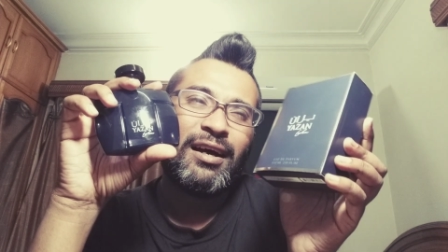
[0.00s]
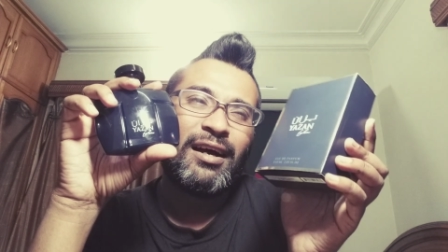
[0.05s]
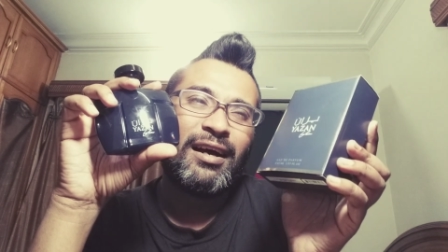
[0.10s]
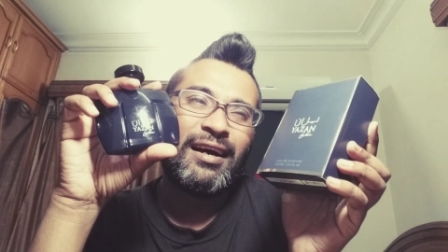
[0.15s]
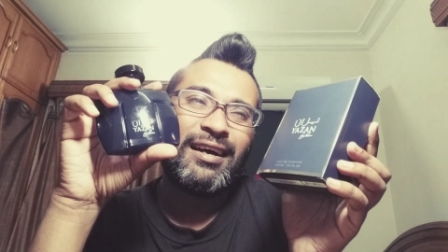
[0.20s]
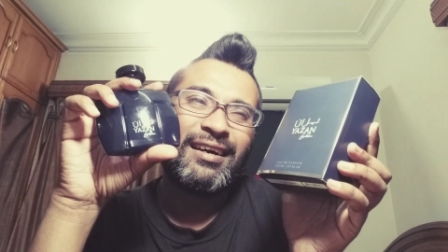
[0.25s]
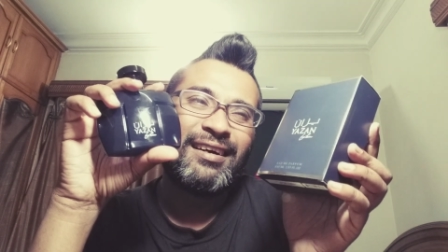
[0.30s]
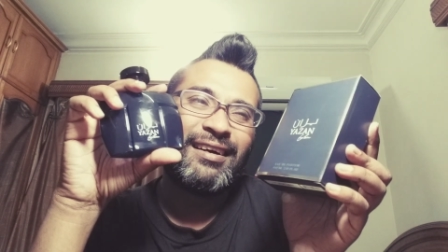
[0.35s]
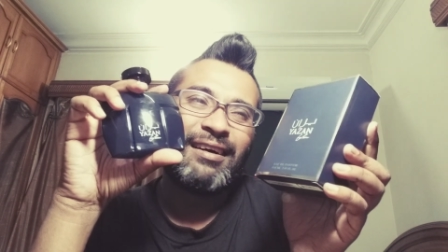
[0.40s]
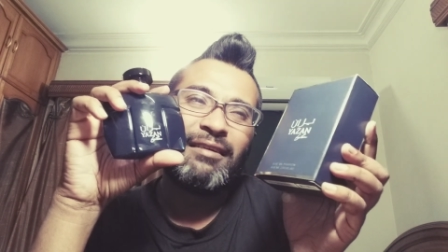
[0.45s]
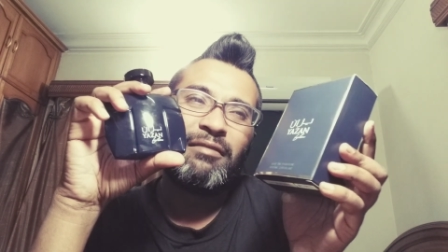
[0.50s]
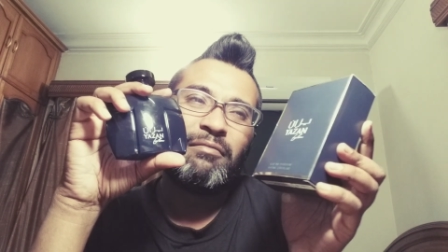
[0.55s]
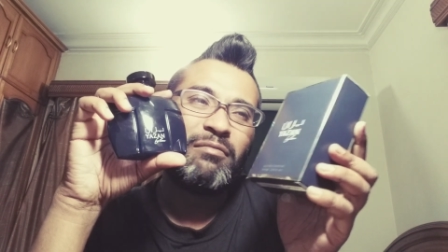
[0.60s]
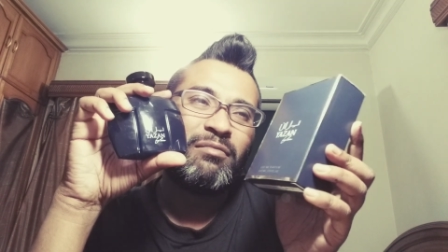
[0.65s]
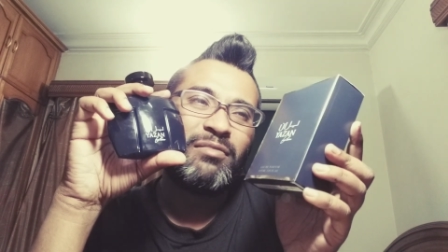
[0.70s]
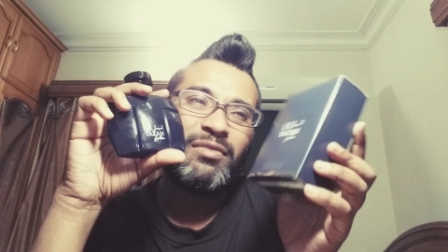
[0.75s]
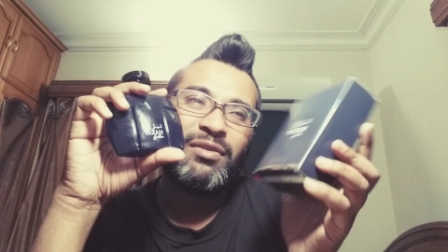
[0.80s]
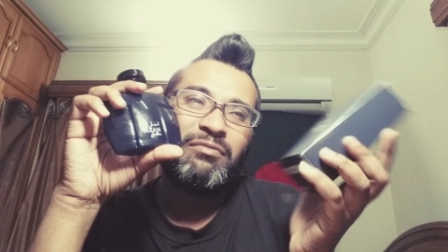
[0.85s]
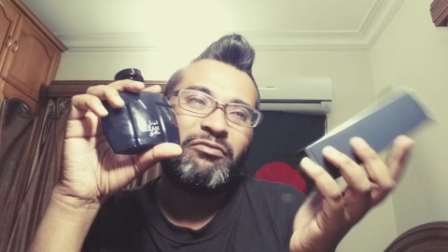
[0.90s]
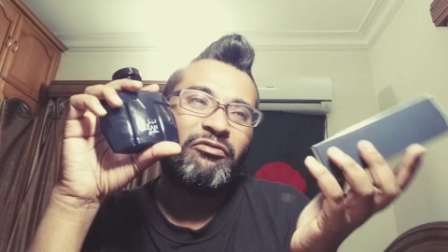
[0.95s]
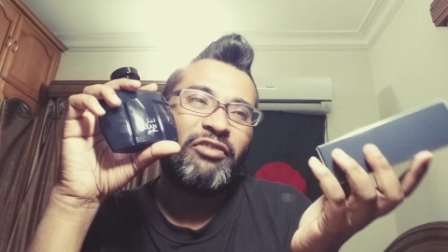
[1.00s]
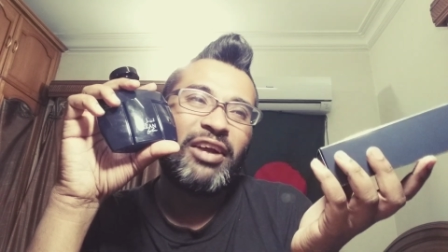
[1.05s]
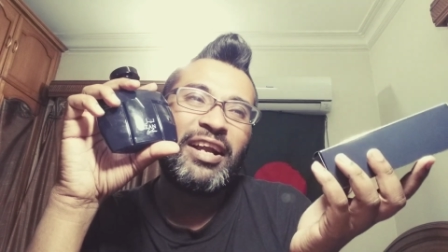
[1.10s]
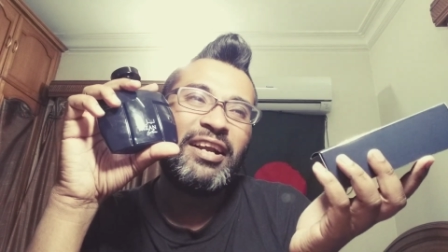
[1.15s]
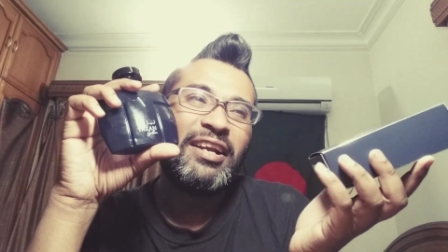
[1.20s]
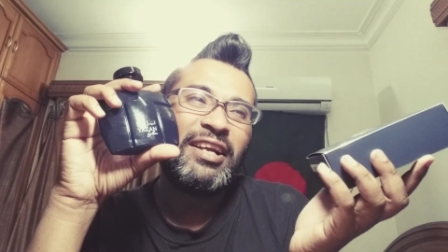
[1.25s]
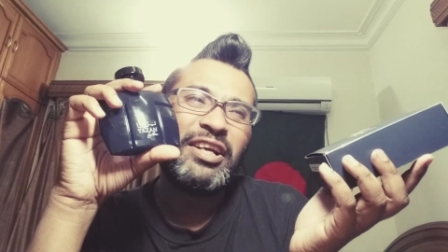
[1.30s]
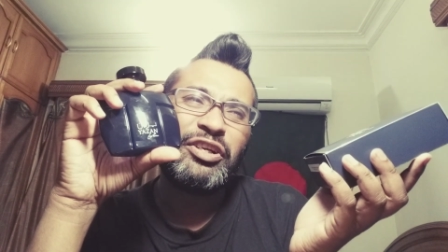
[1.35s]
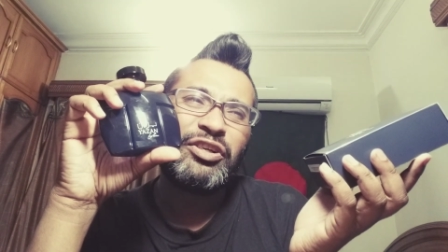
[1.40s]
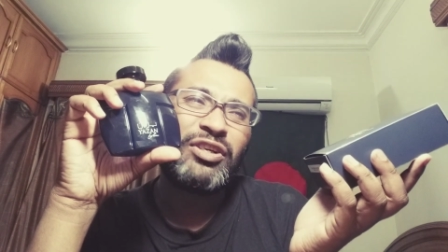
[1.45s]
uh, very
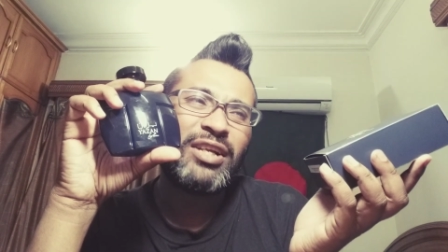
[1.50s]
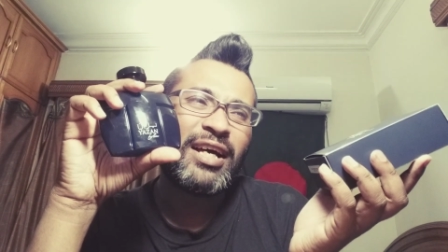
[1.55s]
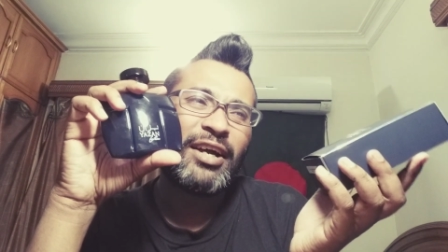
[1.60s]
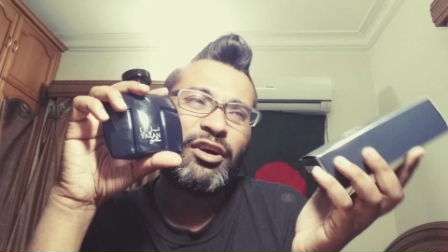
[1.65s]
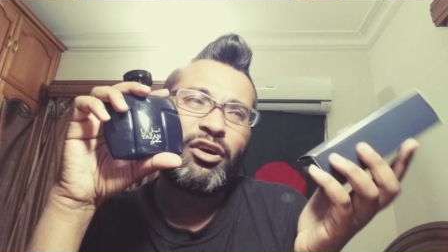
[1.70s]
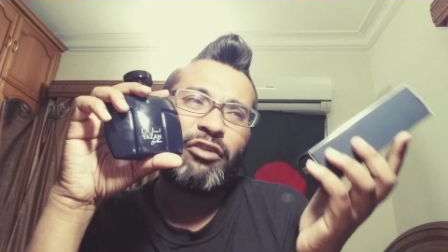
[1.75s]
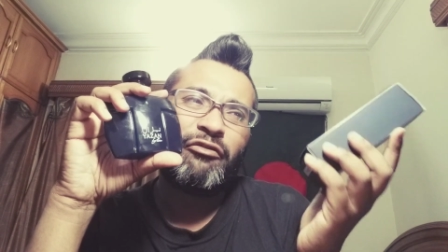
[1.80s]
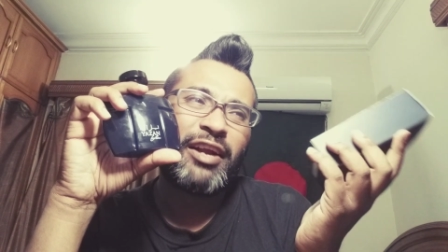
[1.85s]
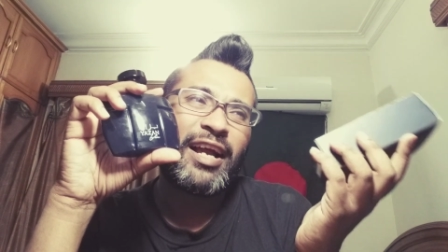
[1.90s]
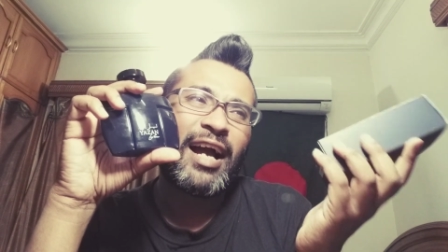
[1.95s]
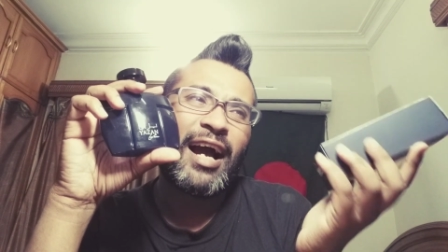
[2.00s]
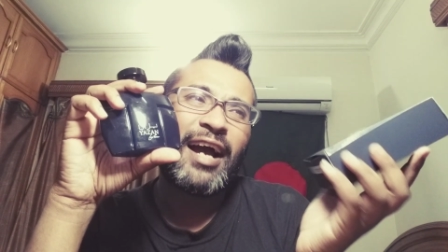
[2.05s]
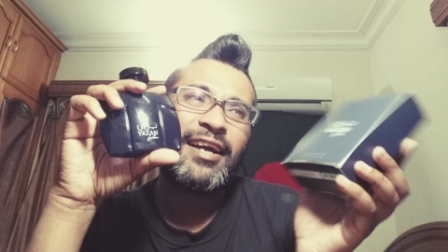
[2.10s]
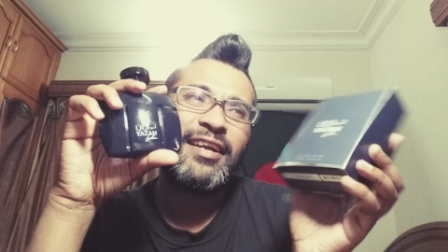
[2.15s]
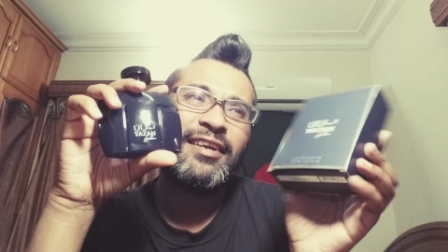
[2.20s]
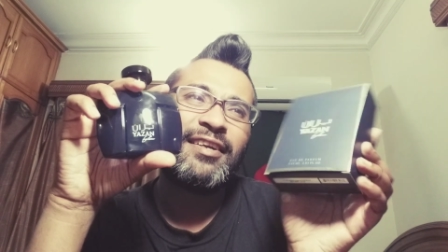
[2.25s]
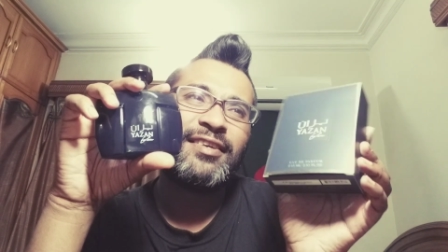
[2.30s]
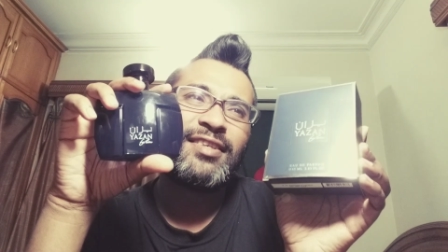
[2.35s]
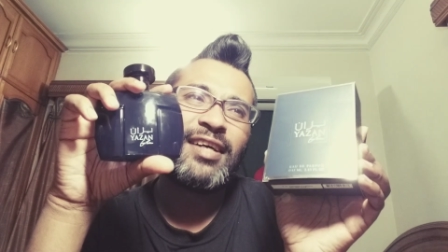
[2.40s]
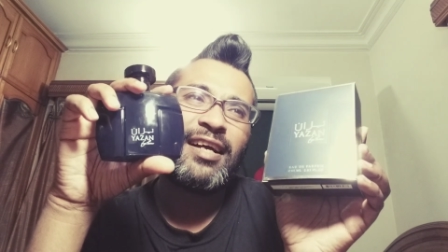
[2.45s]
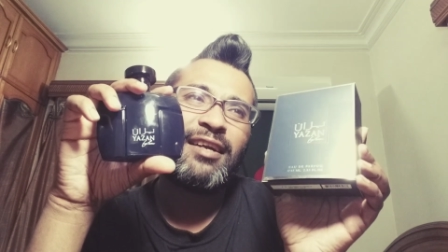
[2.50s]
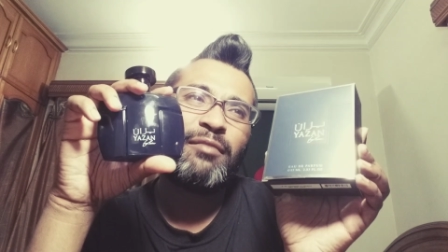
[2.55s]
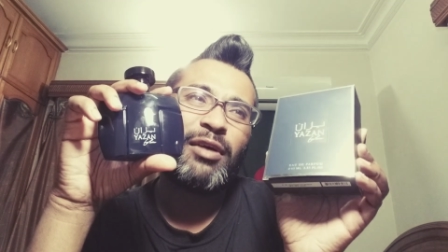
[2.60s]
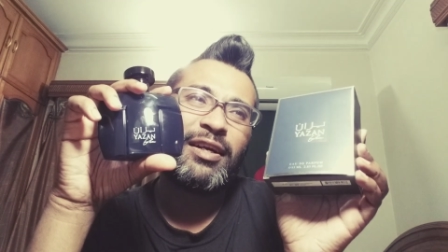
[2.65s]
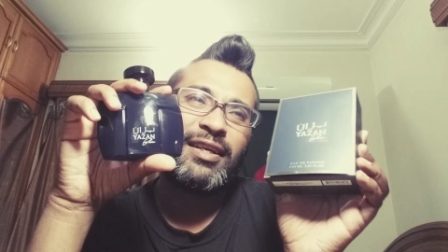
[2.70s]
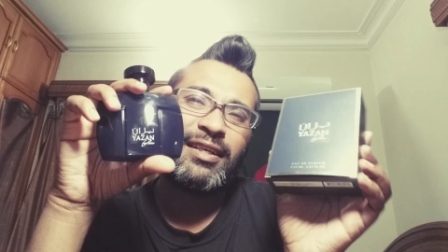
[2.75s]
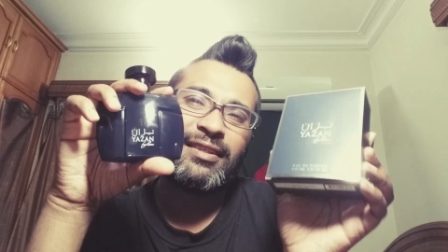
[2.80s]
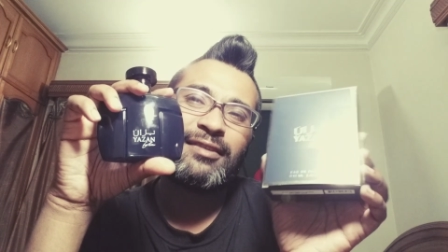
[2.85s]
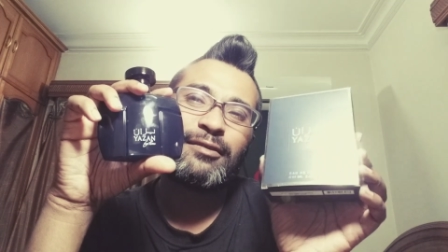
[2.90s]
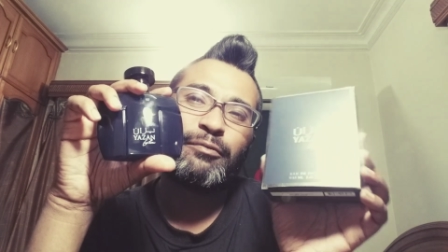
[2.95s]
niche-like or very high-end designer,
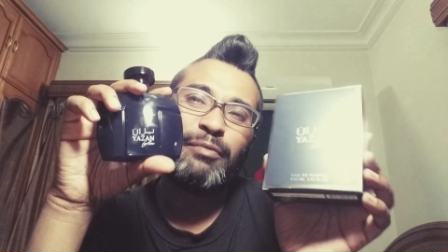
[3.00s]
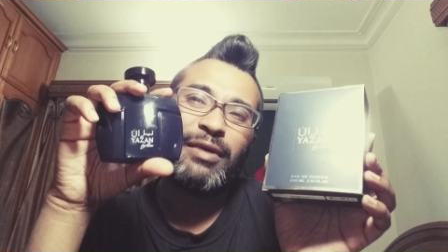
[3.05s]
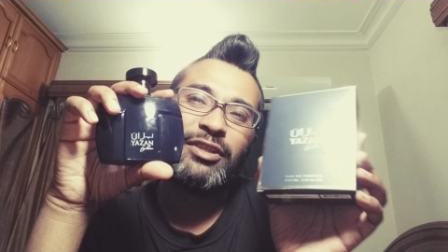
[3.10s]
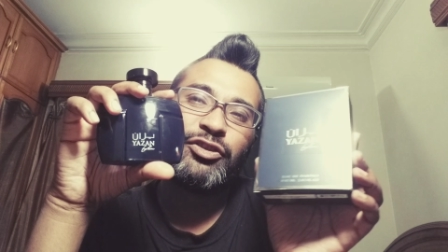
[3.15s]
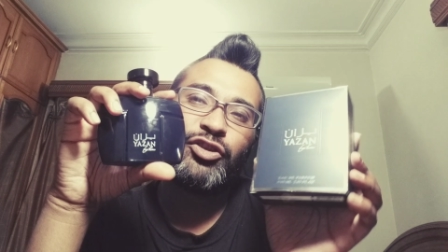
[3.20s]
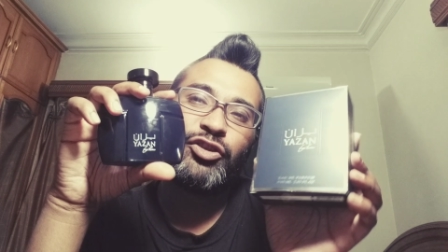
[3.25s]
but doesn't smell